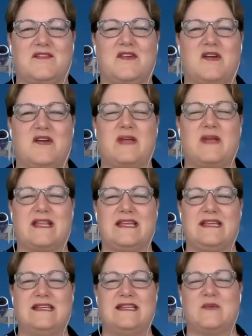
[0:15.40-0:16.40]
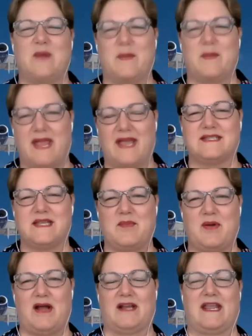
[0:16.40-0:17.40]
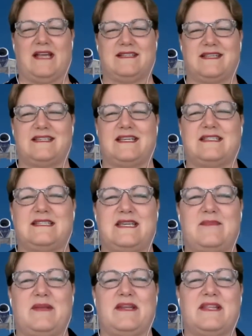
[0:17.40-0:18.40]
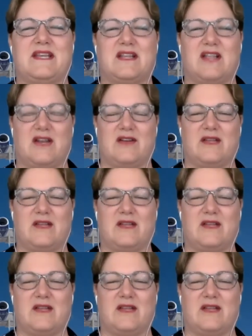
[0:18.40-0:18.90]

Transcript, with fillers: Fairy Weekly is the webcast and podcast that digs deep into the clutter